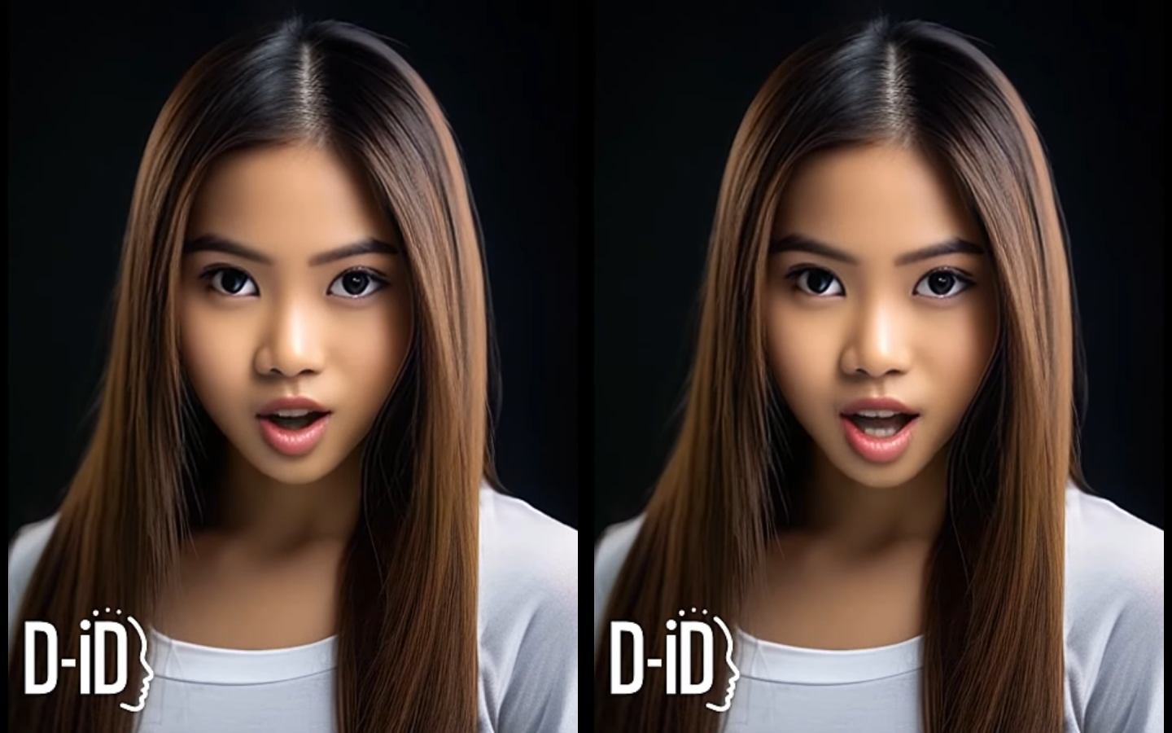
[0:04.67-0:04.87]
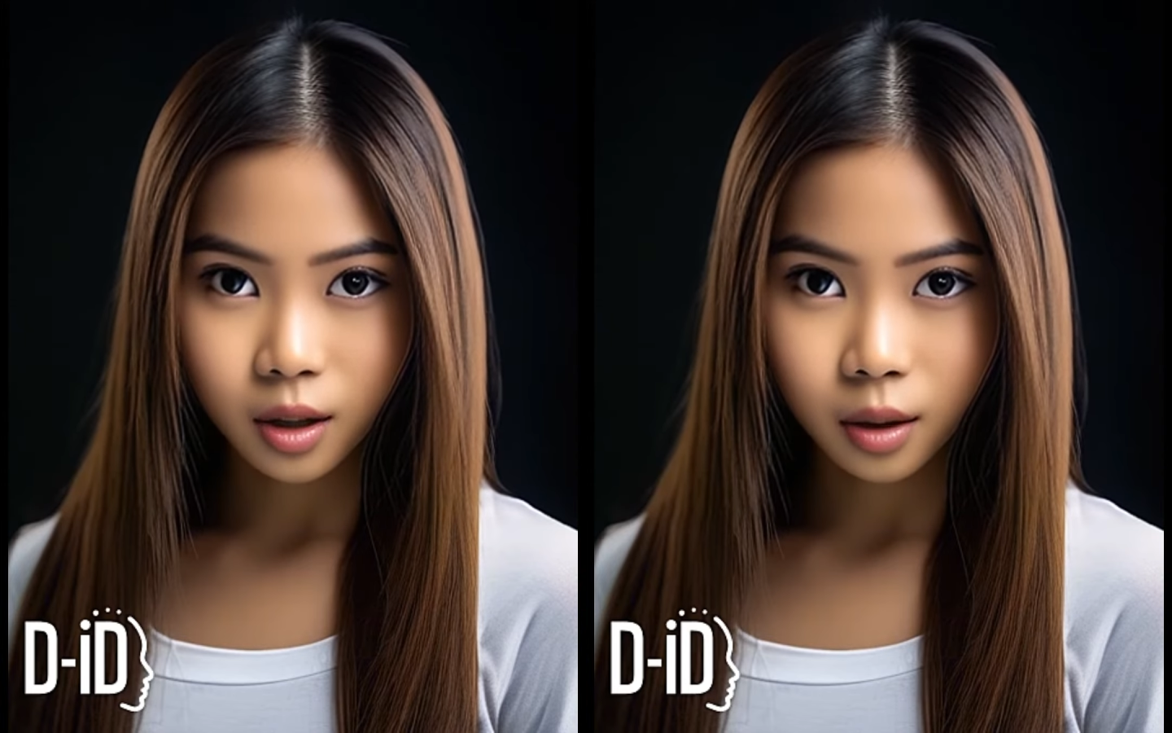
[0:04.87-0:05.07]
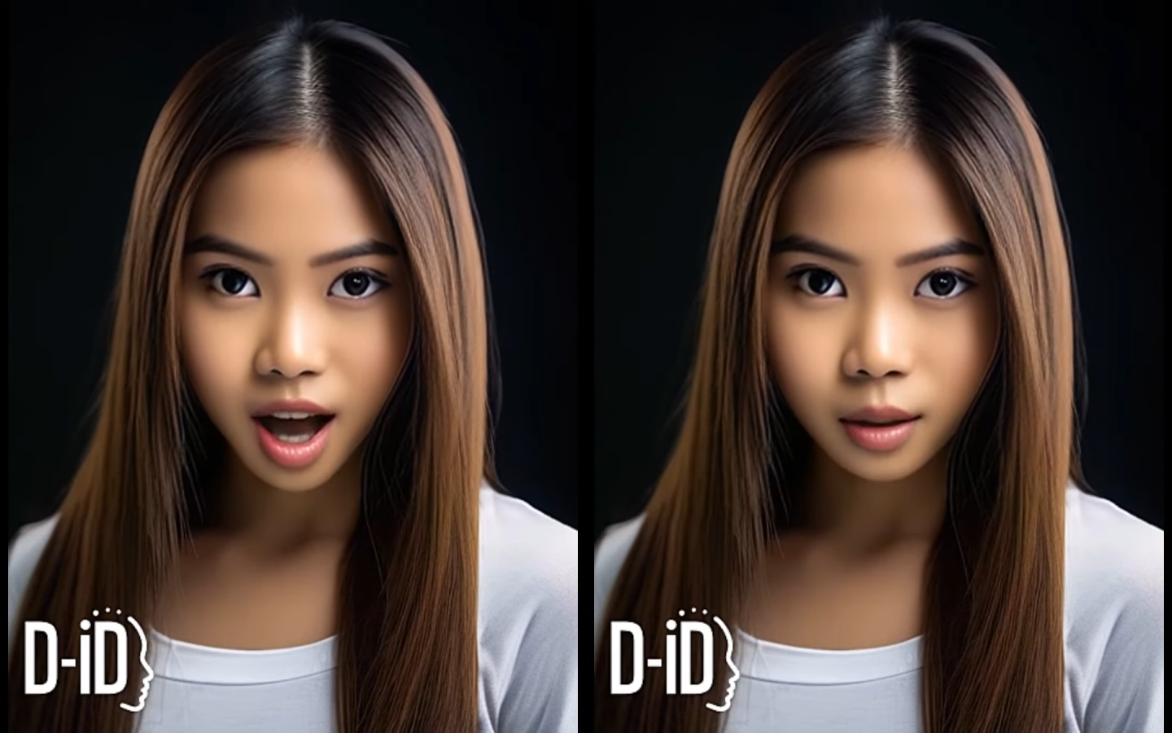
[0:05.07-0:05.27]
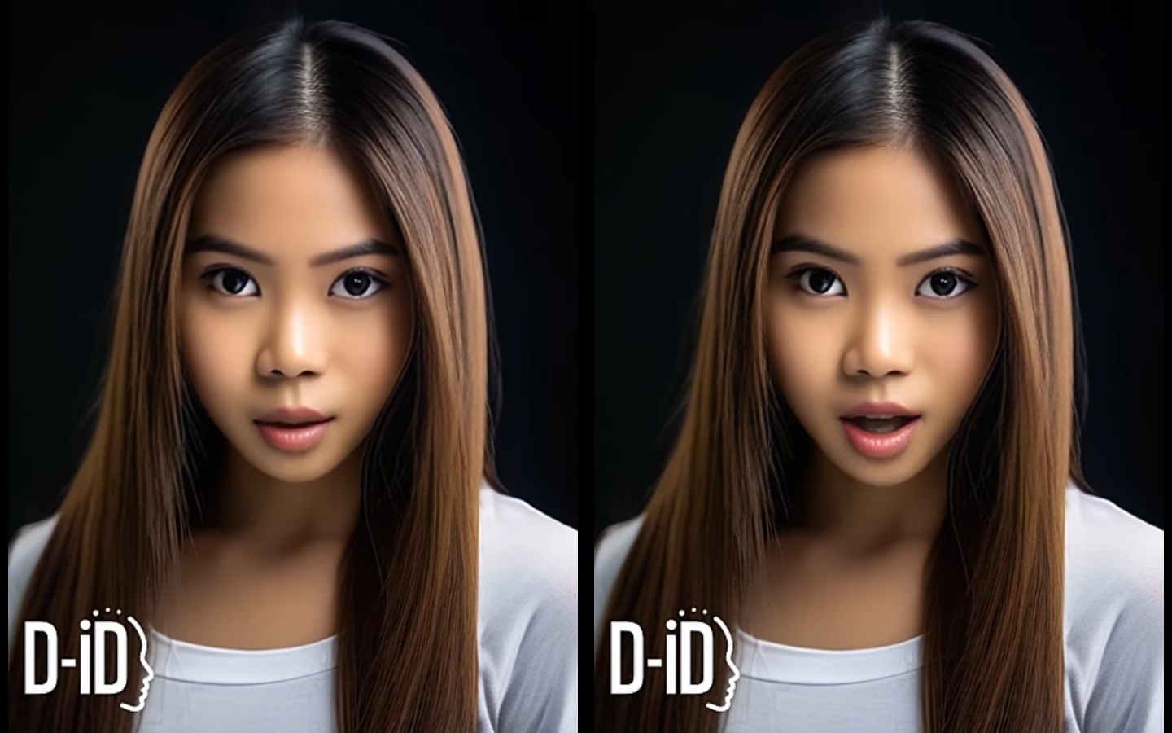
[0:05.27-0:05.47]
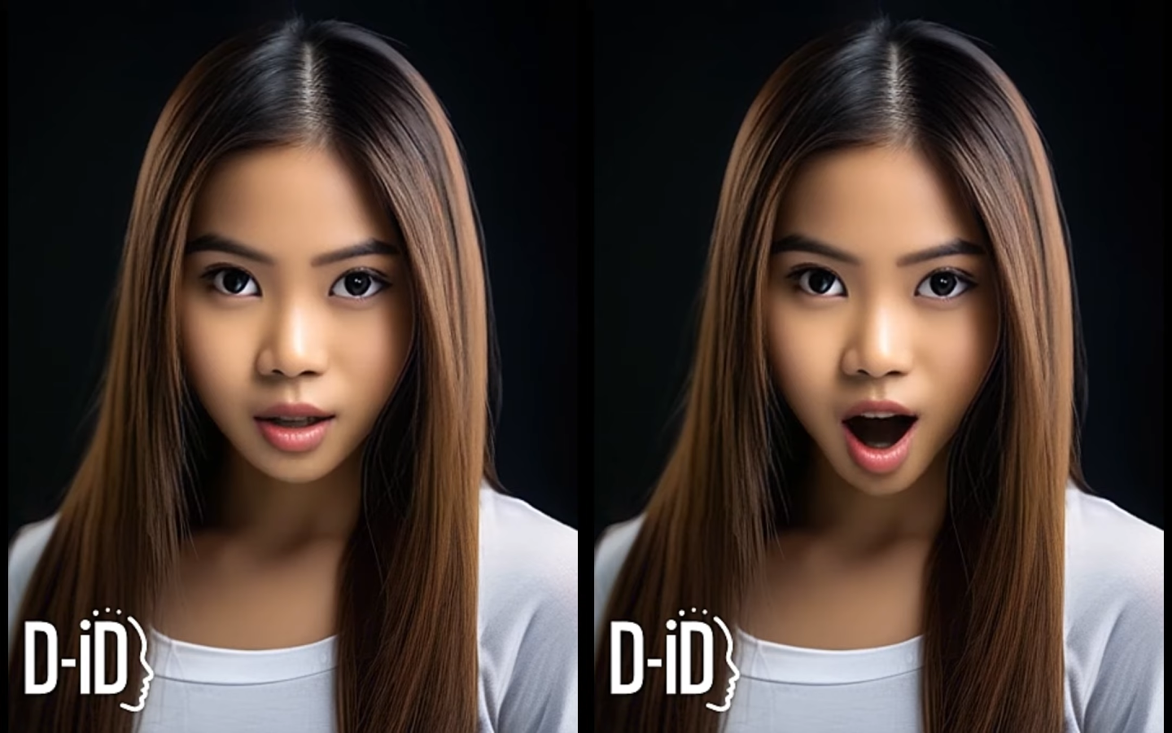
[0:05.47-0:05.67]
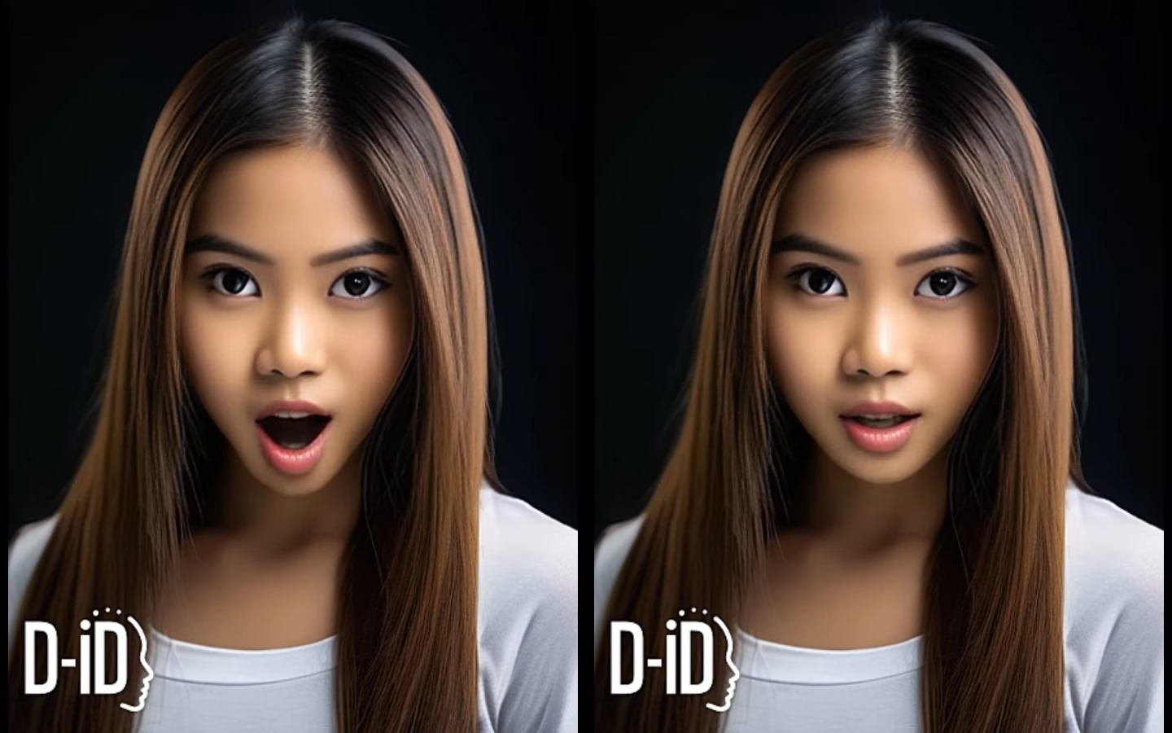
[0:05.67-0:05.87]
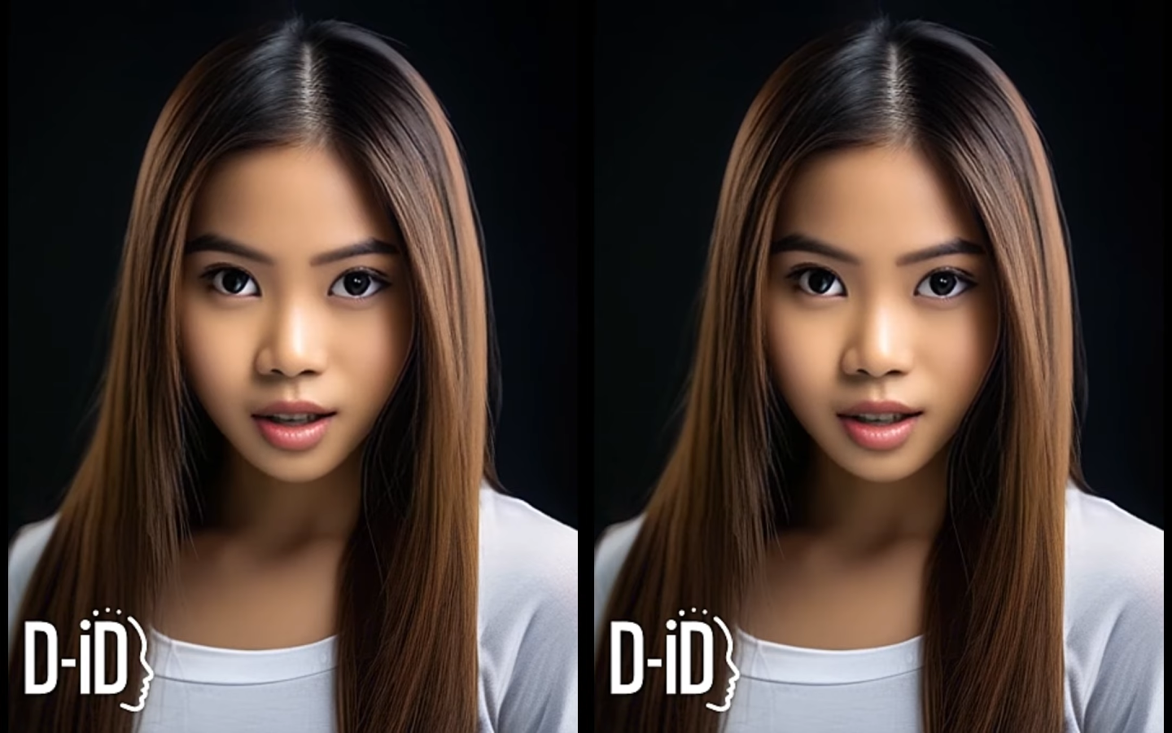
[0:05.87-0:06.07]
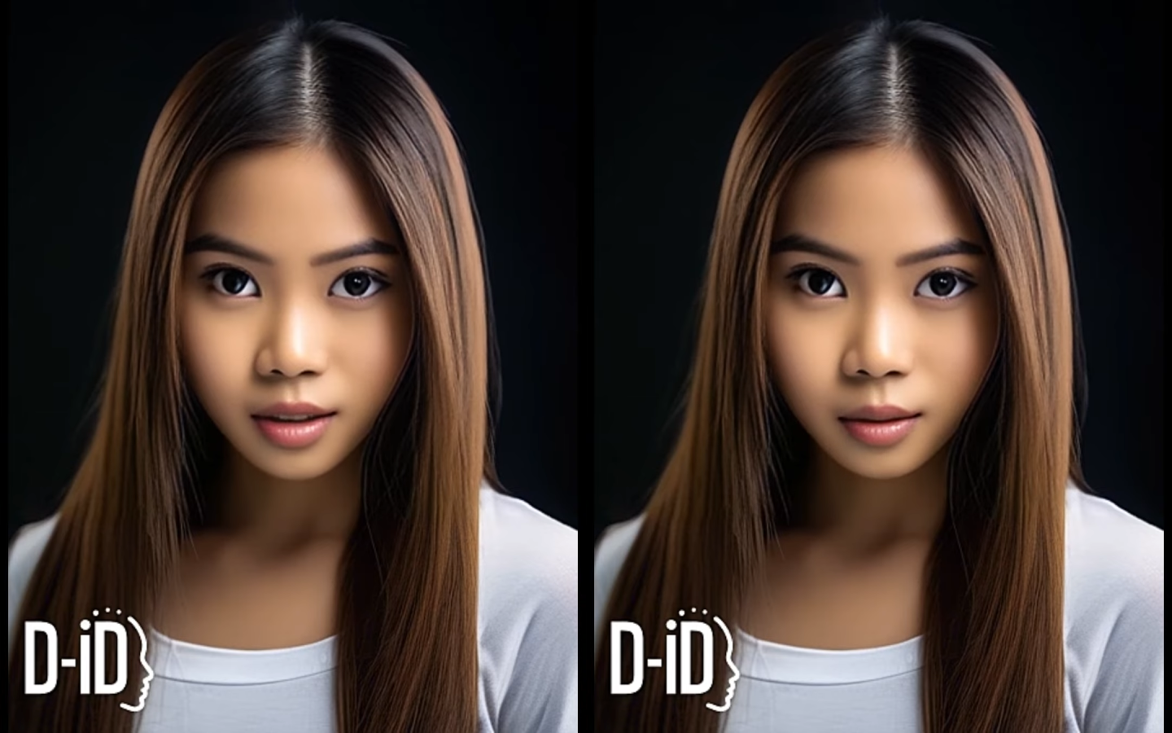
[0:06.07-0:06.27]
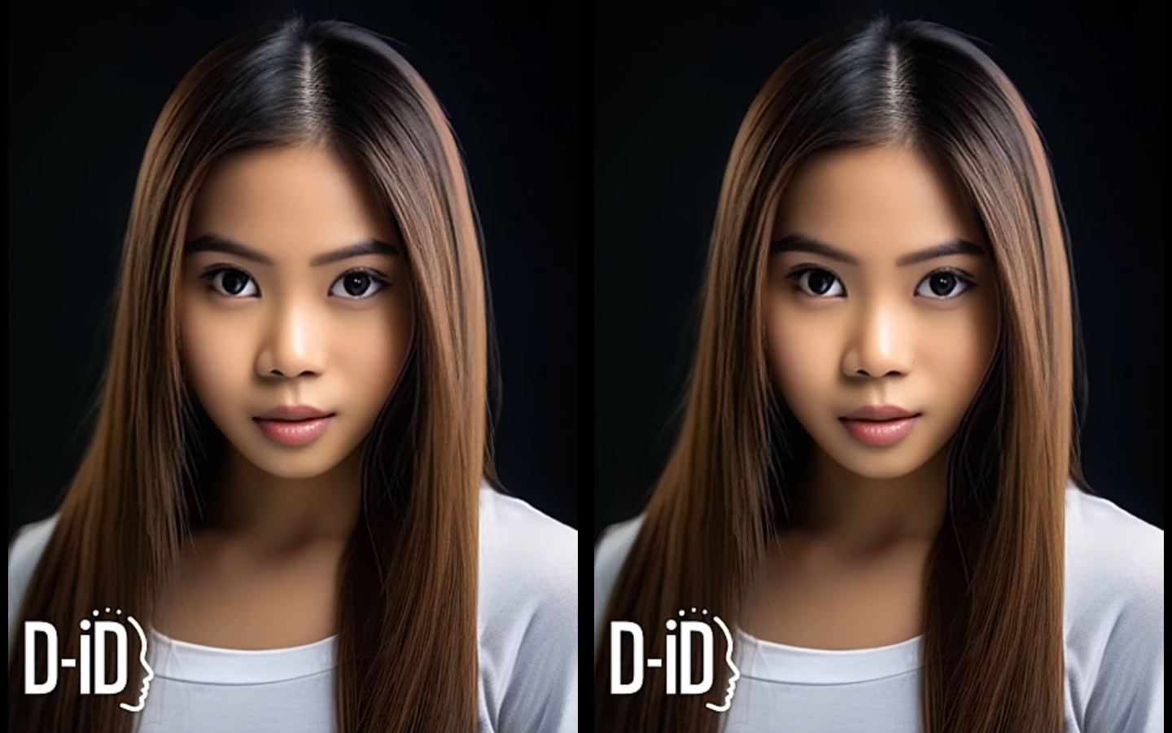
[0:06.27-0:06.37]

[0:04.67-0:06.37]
just me and my thoughts.